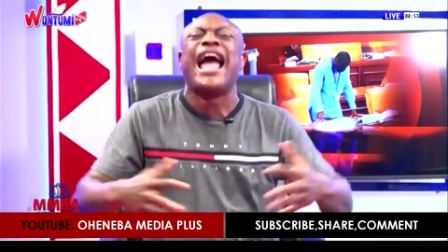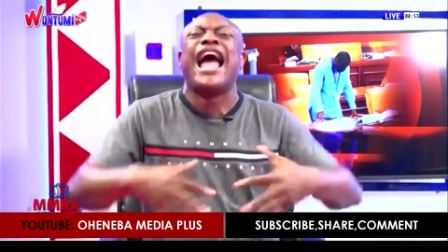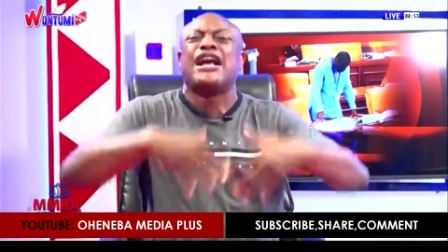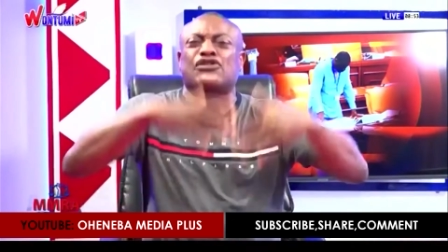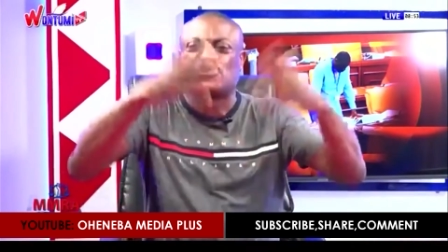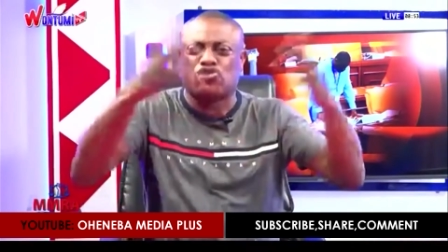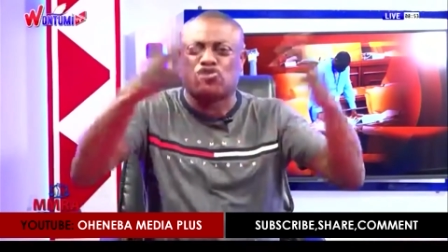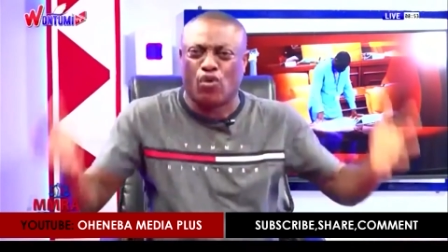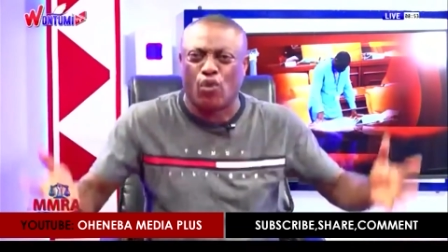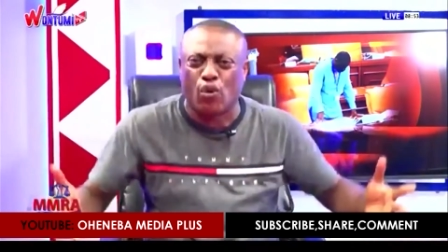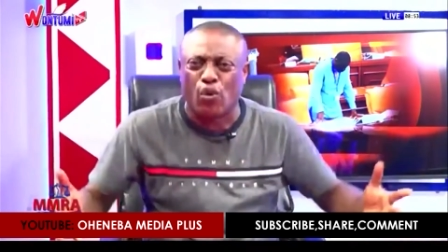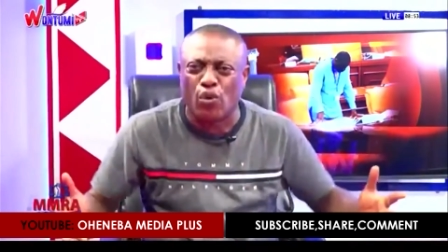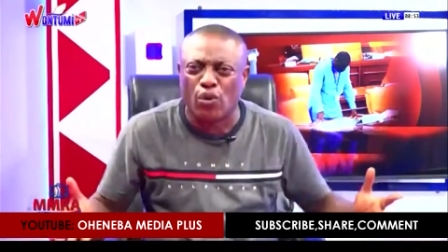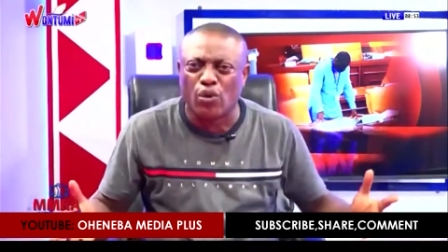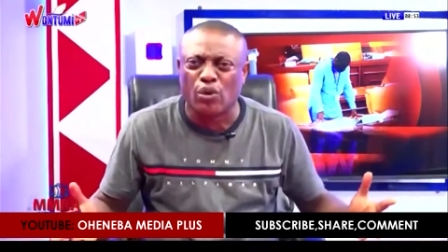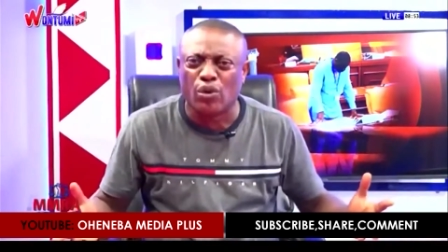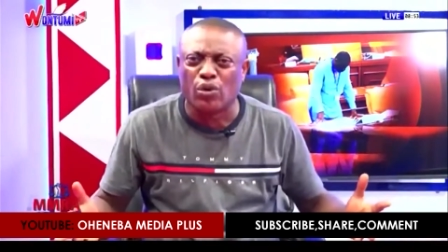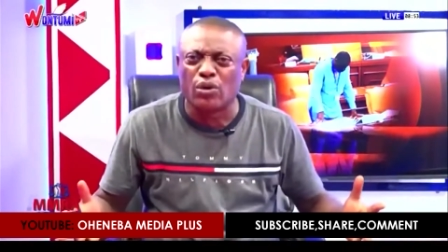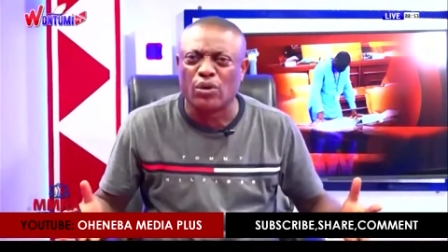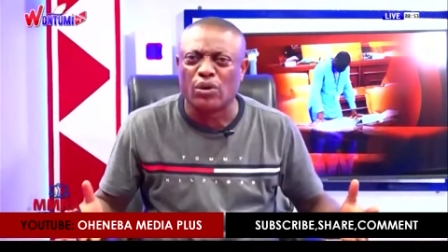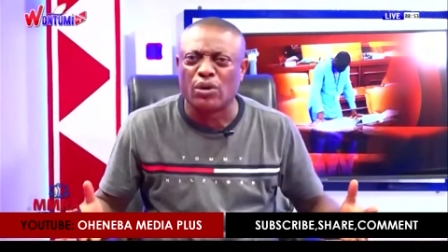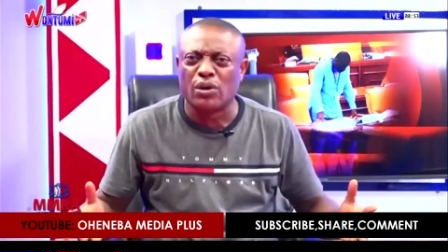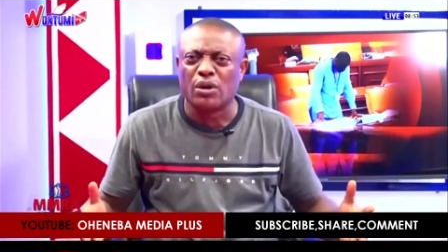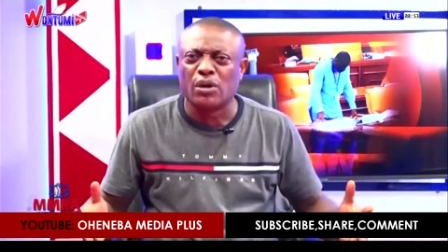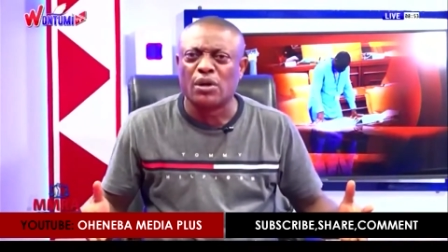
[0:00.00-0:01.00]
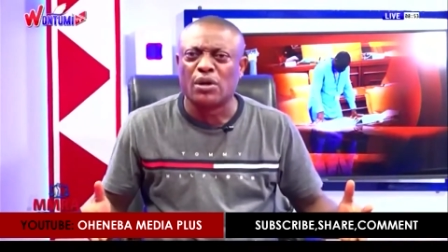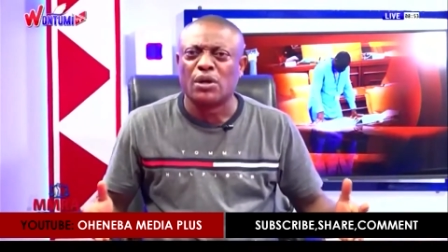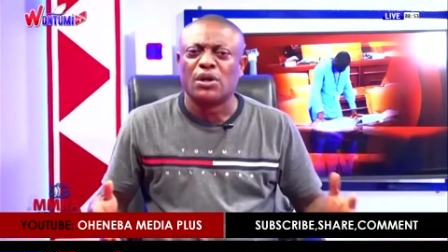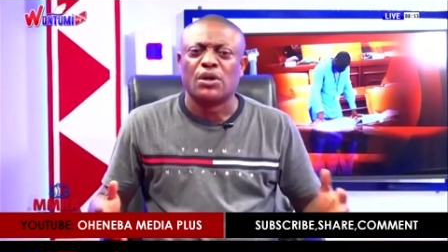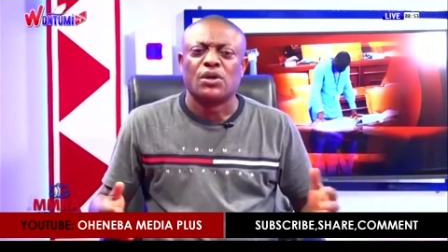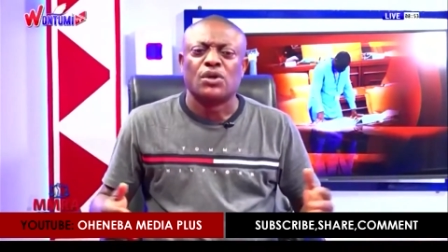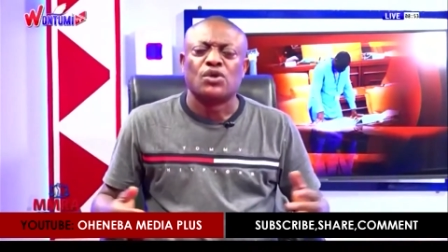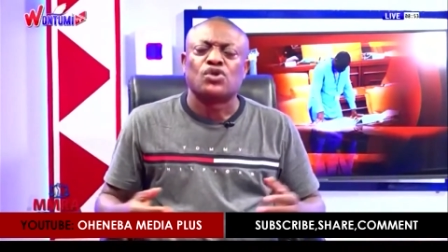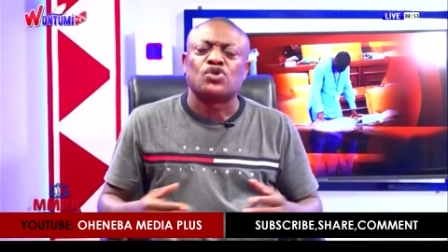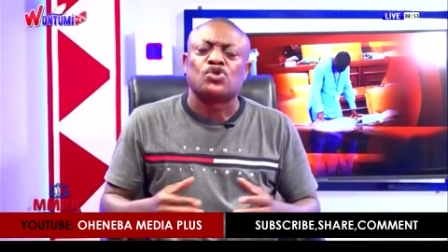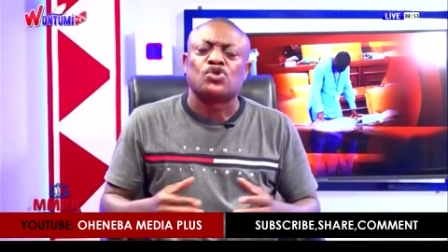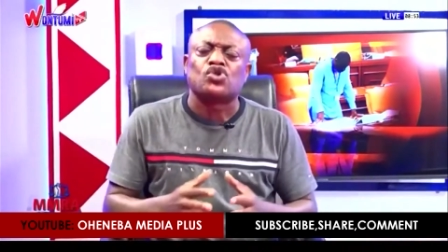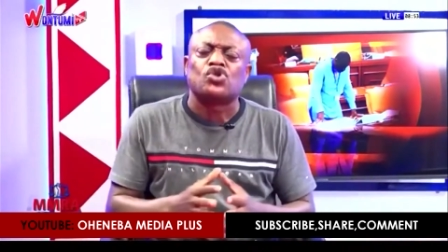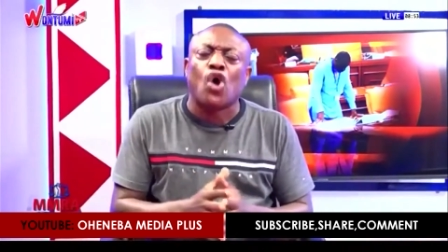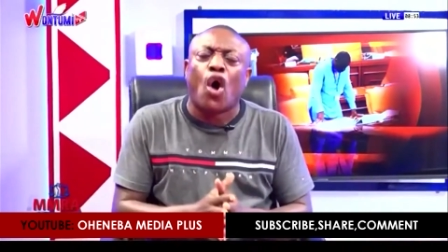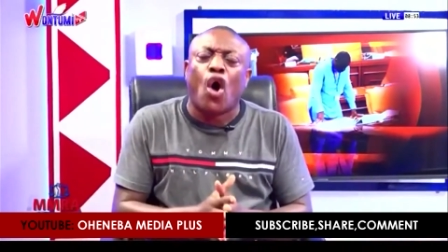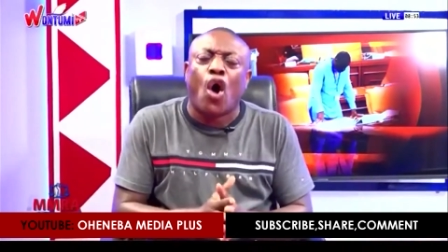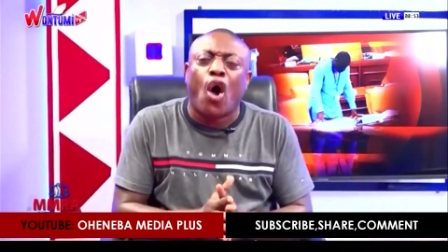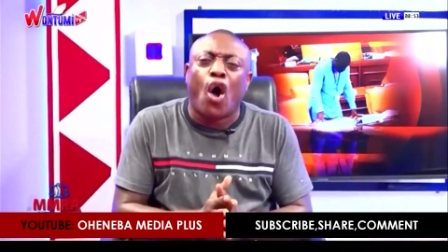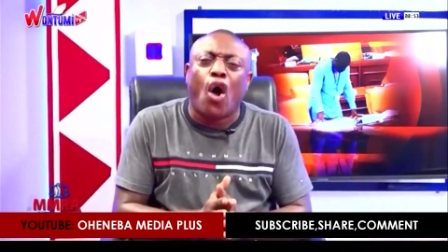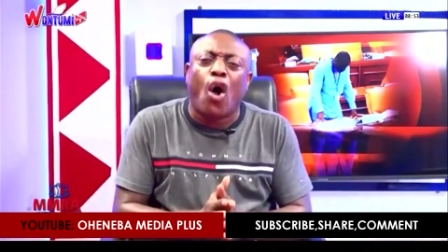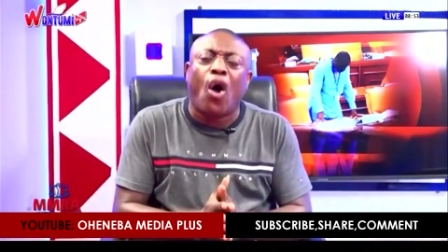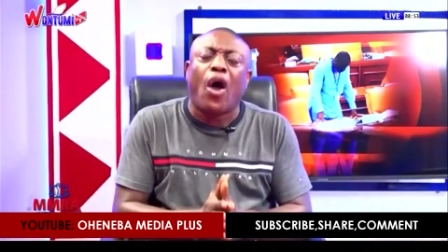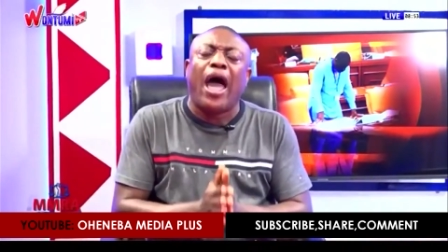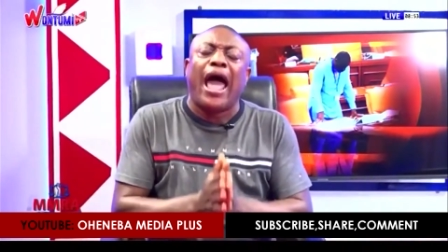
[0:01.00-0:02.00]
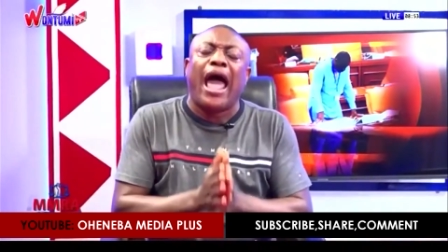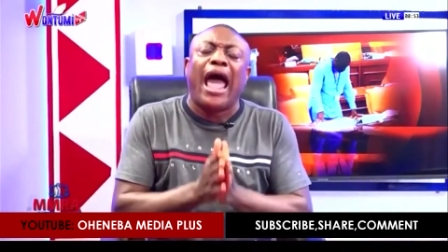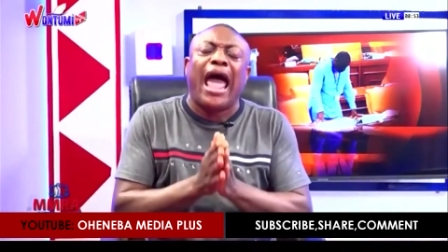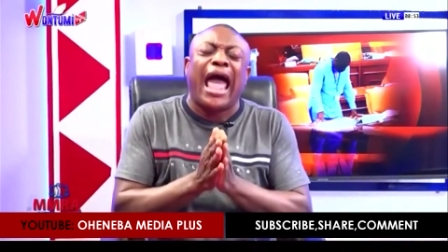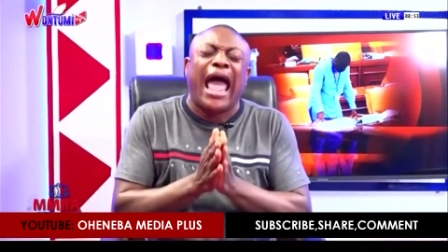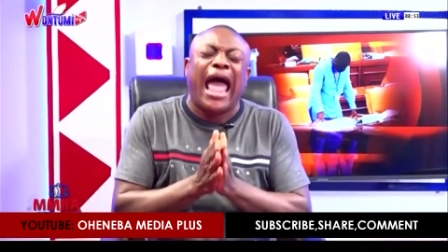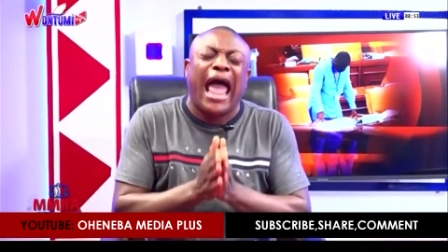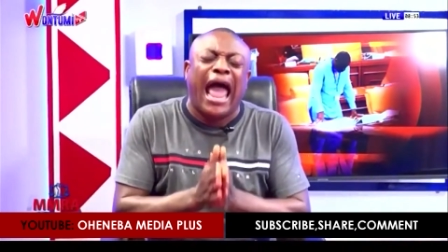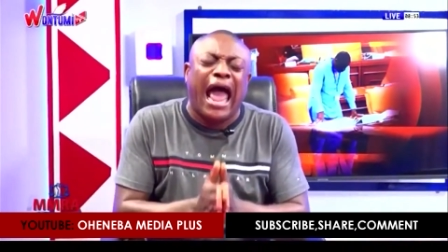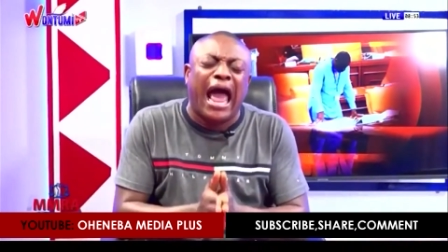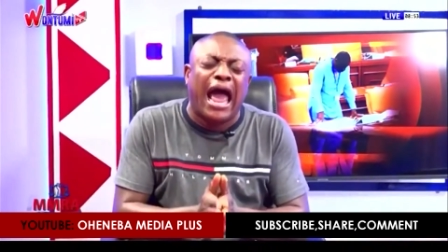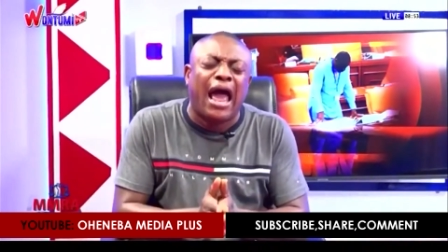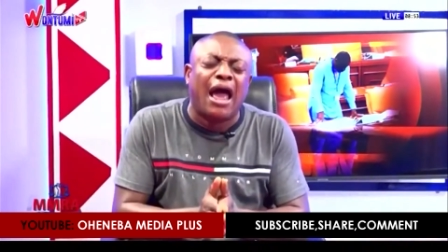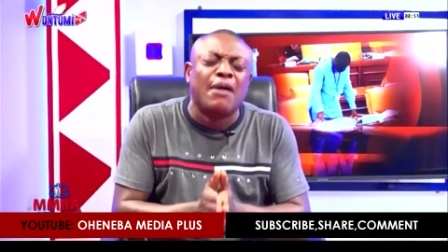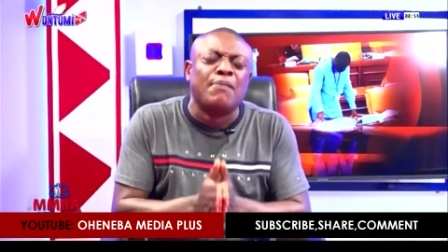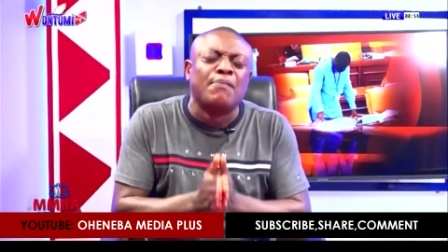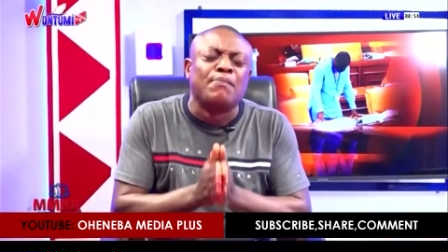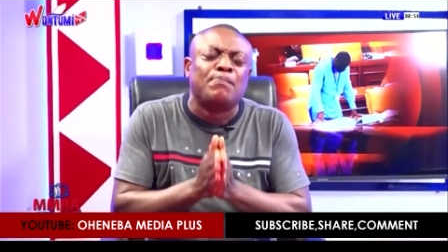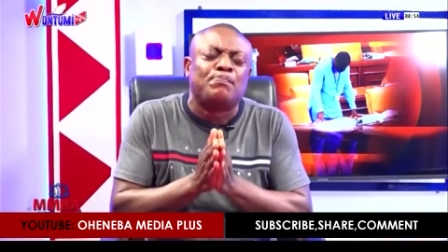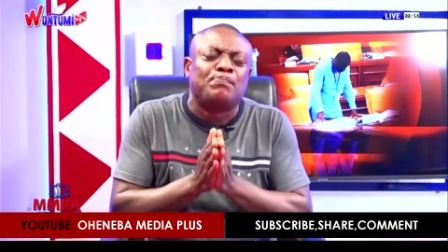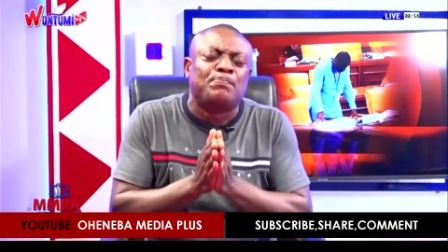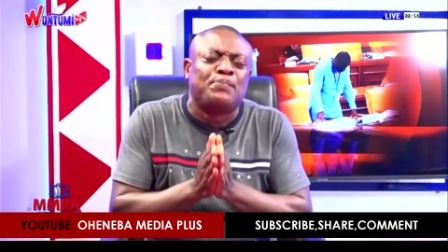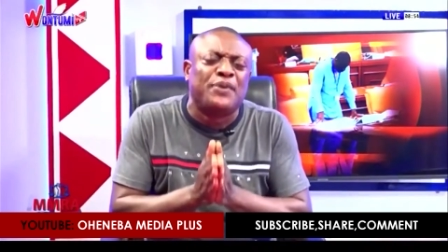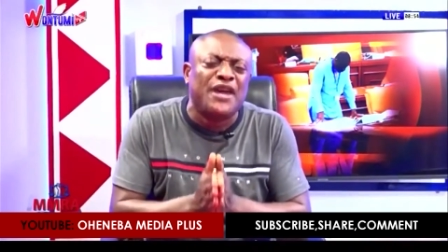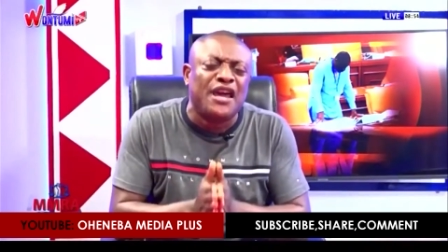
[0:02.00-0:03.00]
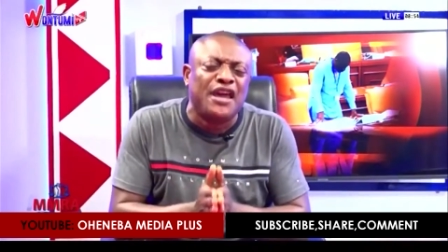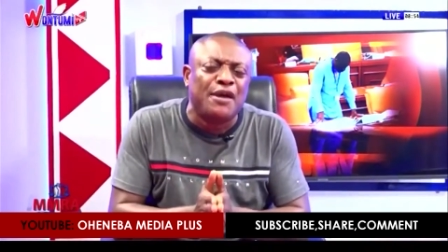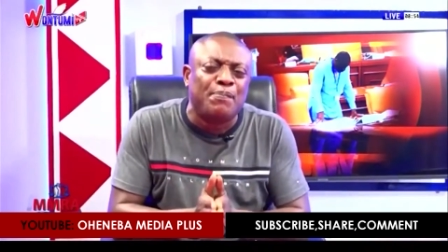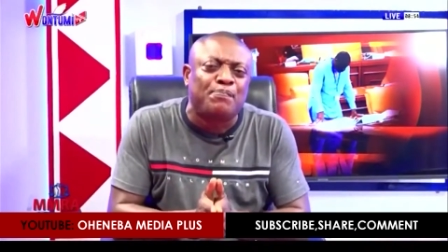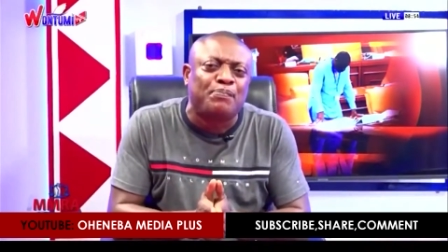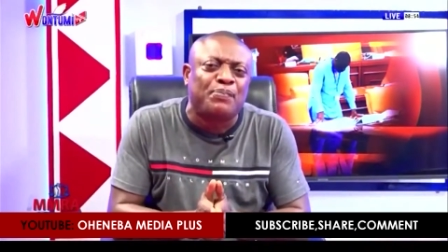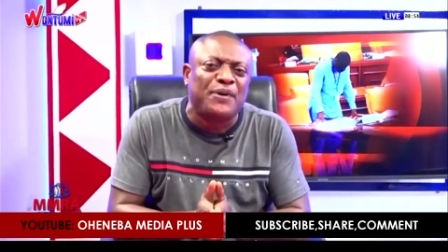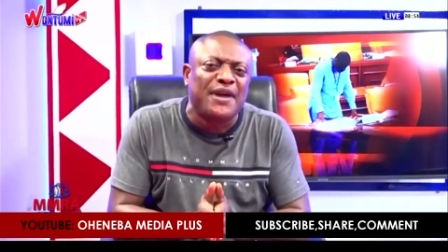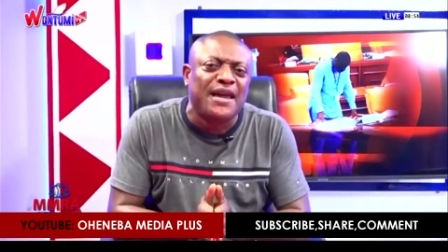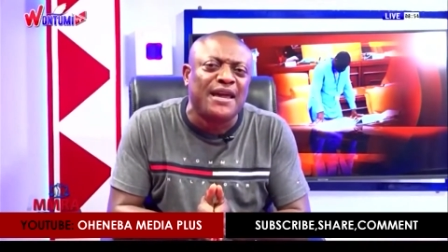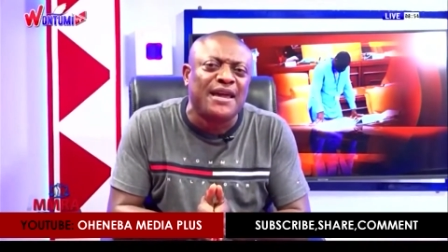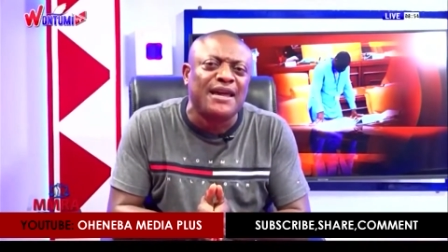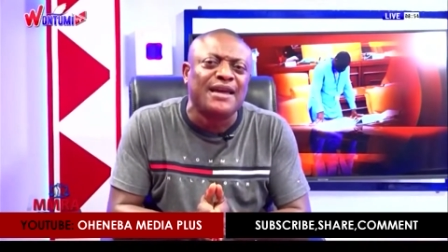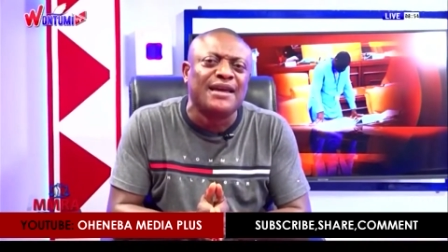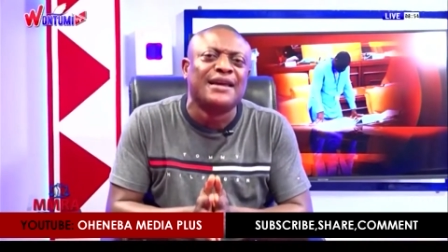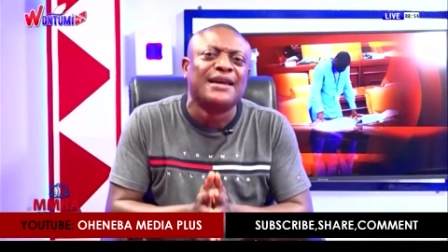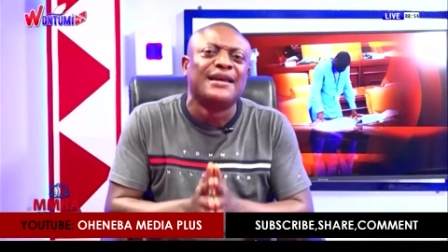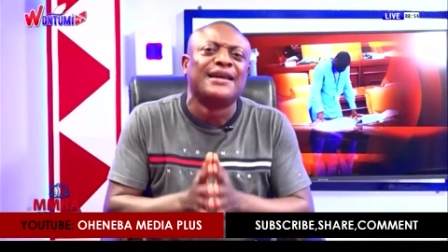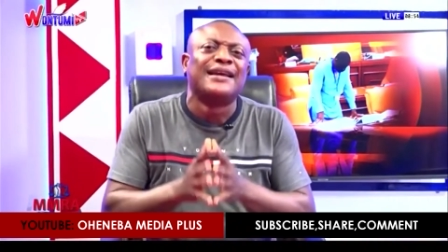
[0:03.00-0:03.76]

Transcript: So, so M P P